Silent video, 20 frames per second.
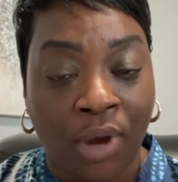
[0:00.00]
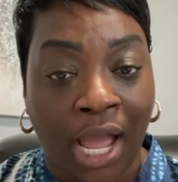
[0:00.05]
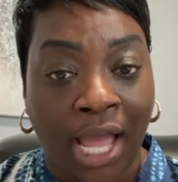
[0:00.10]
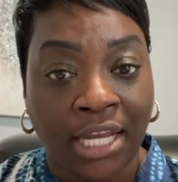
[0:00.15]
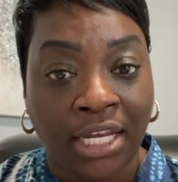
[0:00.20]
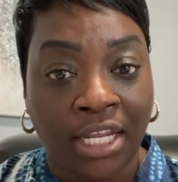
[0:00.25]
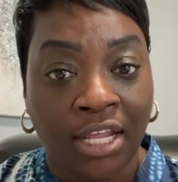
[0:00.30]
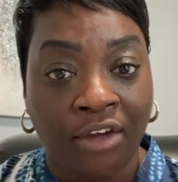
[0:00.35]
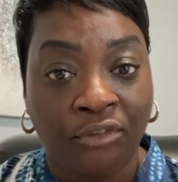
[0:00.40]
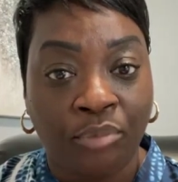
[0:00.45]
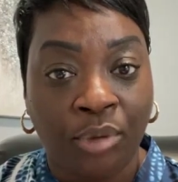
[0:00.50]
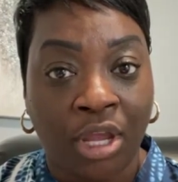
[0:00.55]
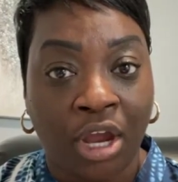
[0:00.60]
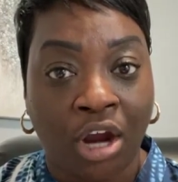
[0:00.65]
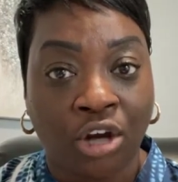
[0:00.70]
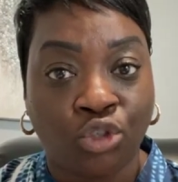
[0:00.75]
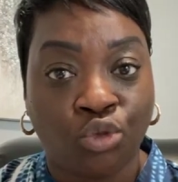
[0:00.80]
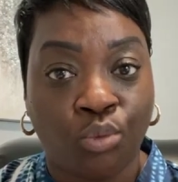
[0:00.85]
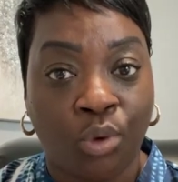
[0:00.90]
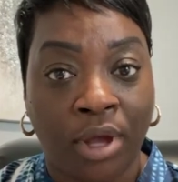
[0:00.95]

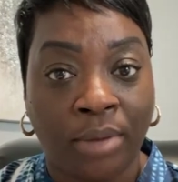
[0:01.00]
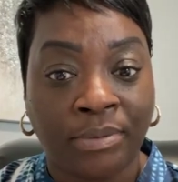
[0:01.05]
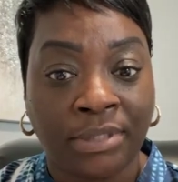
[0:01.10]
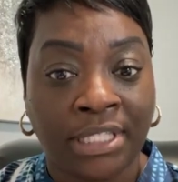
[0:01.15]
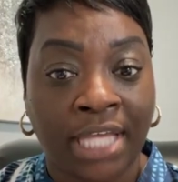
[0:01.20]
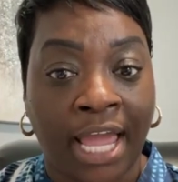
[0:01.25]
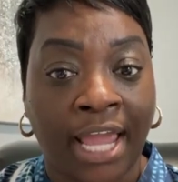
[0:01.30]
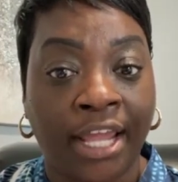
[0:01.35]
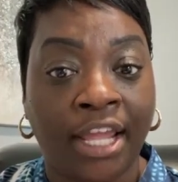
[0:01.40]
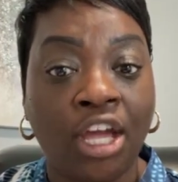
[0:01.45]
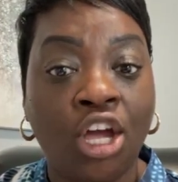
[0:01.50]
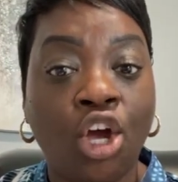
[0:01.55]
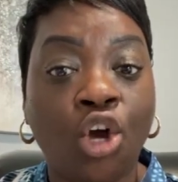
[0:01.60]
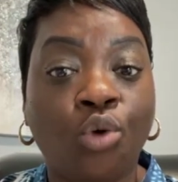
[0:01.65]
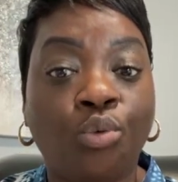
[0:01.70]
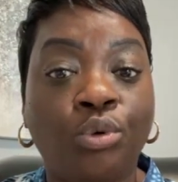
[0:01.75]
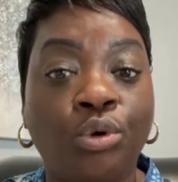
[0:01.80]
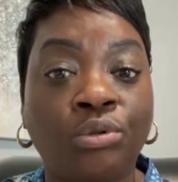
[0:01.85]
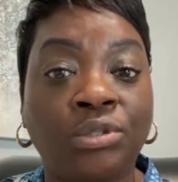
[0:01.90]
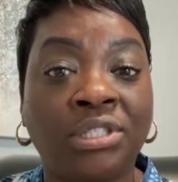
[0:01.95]
IDFPR's website
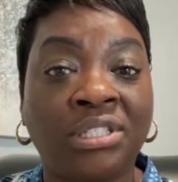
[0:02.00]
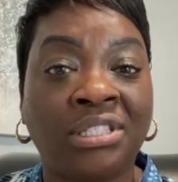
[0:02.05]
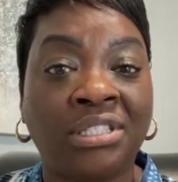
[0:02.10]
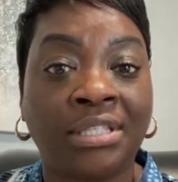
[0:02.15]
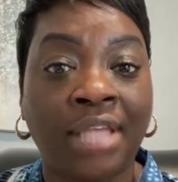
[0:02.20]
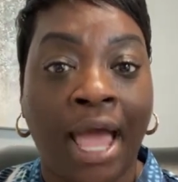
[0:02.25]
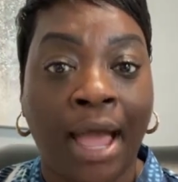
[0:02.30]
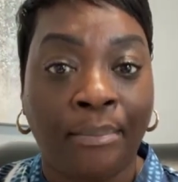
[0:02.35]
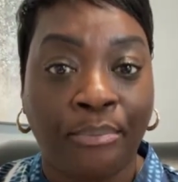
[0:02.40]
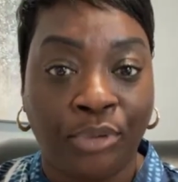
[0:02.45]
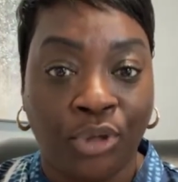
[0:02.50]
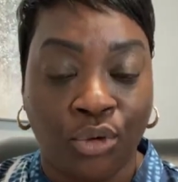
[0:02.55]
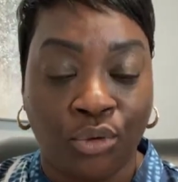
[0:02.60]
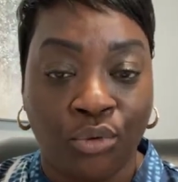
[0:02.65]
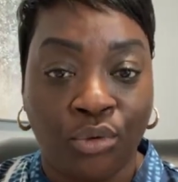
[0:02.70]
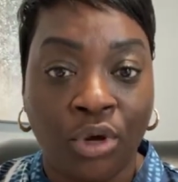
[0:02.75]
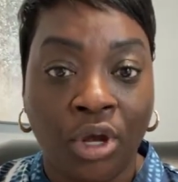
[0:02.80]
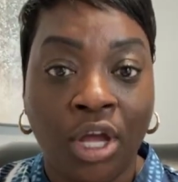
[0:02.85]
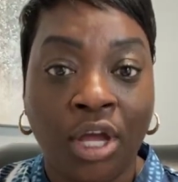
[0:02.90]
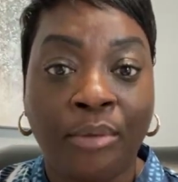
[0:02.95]
will stop
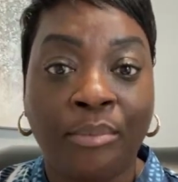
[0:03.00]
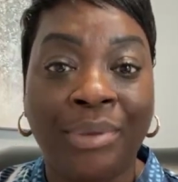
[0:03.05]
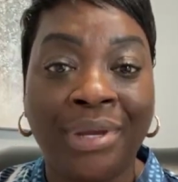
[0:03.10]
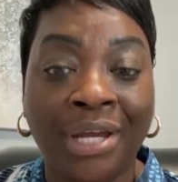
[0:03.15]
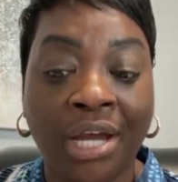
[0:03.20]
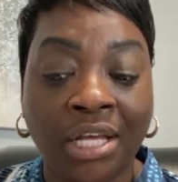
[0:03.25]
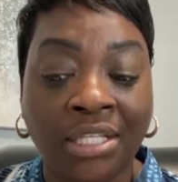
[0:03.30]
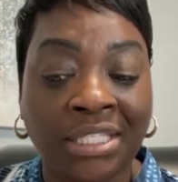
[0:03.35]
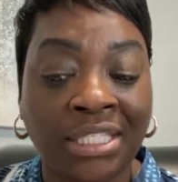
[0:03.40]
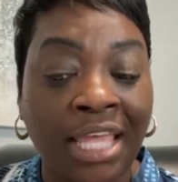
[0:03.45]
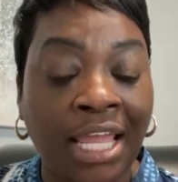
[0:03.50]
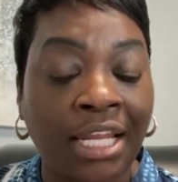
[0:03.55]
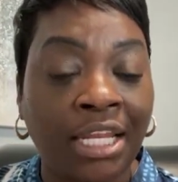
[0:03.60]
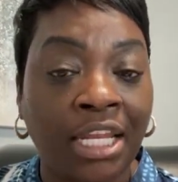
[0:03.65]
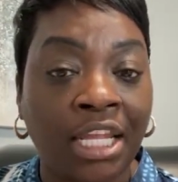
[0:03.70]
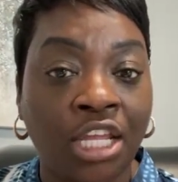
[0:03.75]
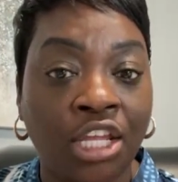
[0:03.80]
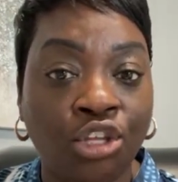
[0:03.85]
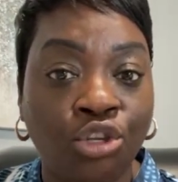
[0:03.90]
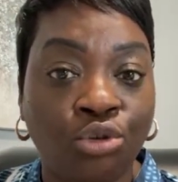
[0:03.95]
you because they
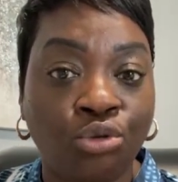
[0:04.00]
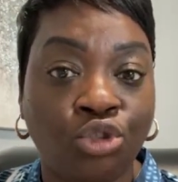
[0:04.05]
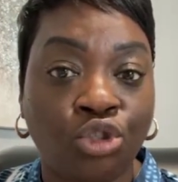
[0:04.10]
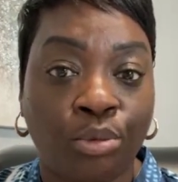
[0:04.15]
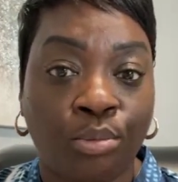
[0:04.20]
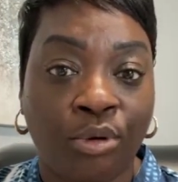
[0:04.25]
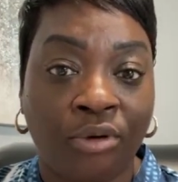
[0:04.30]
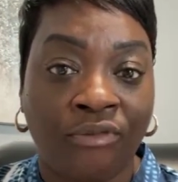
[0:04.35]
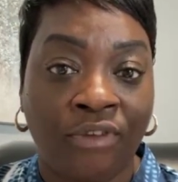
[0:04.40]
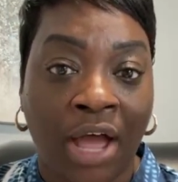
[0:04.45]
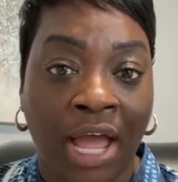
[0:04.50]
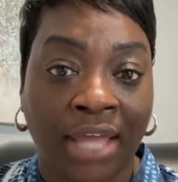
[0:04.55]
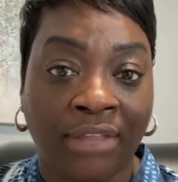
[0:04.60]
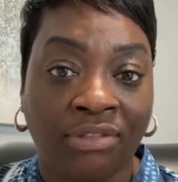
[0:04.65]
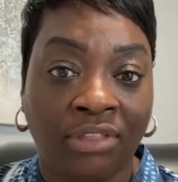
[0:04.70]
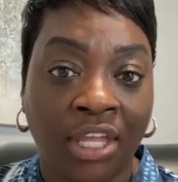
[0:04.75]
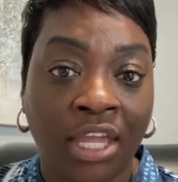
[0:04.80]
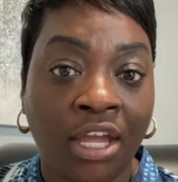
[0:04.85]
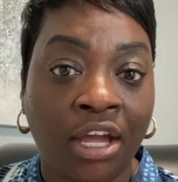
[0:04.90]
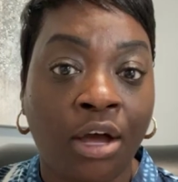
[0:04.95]
need you to
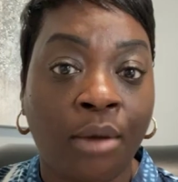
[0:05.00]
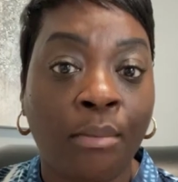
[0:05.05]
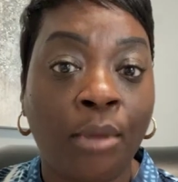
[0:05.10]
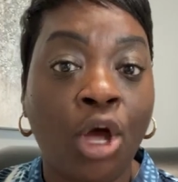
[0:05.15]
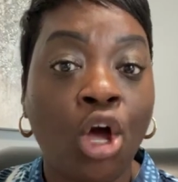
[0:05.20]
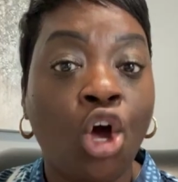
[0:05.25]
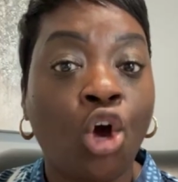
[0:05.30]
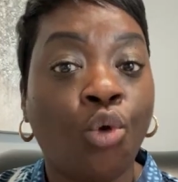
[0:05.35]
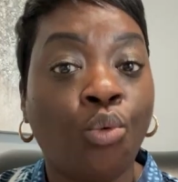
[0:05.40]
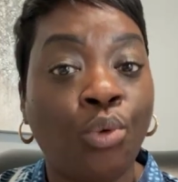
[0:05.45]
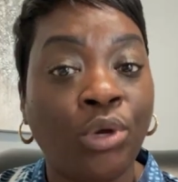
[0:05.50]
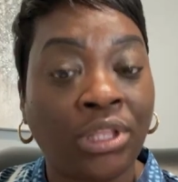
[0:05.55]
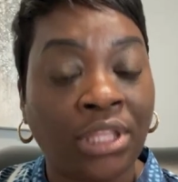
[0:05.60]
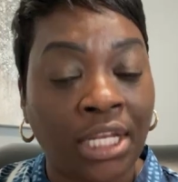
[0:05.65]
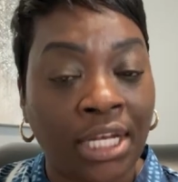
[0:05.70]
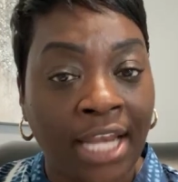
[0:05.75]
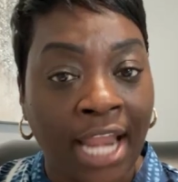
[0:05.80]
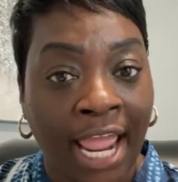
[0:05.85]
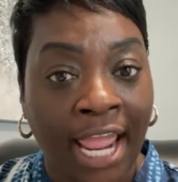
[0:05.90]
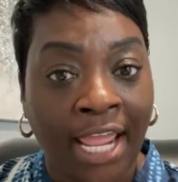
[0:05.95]
provide them with
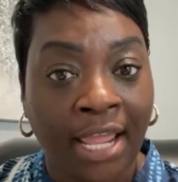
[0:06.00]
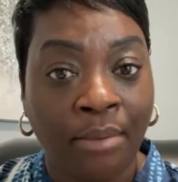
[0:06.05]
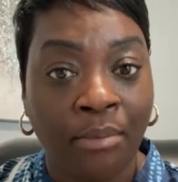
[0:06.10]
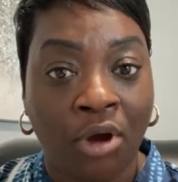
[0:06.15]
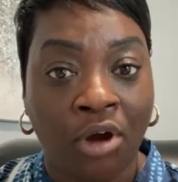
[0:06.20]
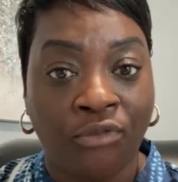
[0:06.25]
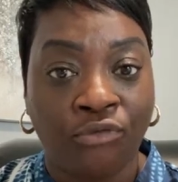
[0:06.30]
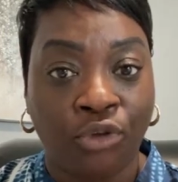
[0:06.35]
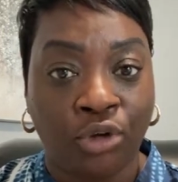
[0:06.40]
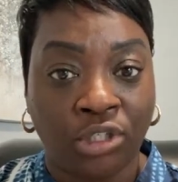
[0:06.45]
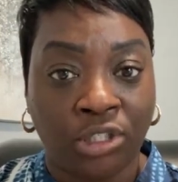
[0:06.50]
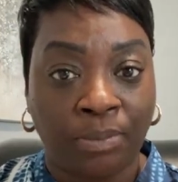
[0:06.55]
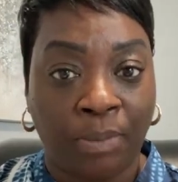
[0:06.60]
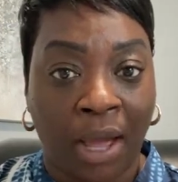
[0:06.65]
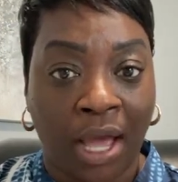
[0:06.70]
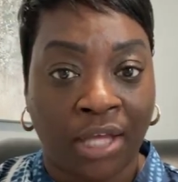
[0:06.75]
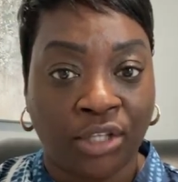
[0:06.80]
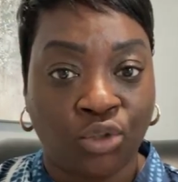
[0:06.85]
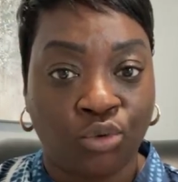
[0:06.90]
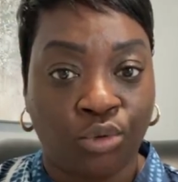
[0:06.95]
the name of your
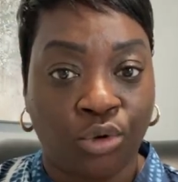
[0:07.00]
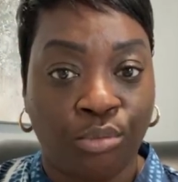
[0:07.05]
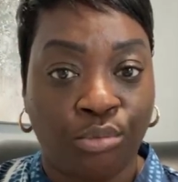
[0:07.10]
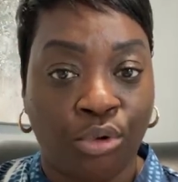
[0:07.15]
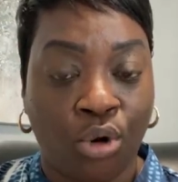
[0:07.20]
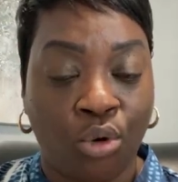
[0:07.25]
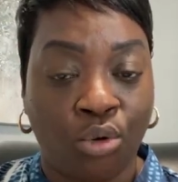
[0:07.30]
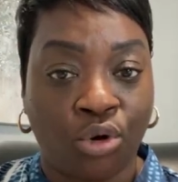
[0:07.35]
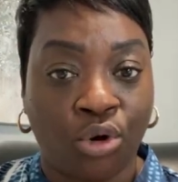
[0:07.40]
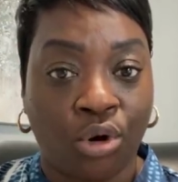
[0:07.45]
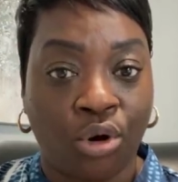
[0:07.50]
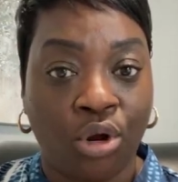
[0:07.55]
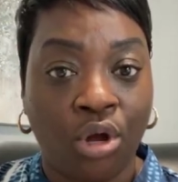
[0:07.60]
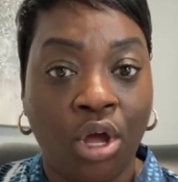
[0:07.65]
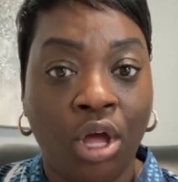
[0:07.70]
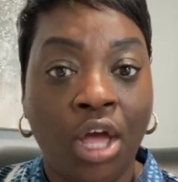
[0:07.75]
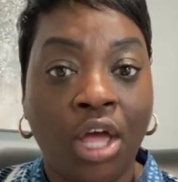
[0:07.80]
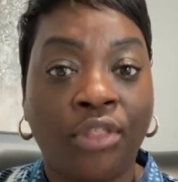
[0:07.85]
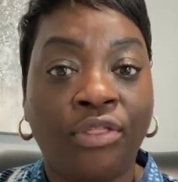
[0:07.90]
sponsoring broker.